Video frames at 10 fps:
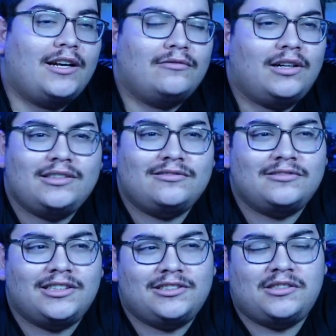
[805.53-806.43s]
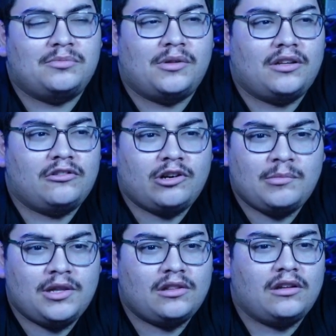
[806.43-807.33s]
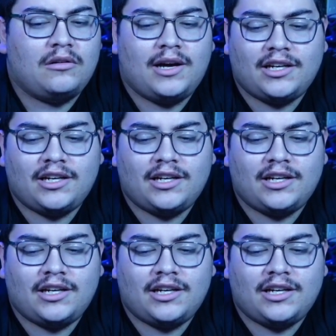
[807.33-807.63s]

I don't, I don't know, it just was extremely slow.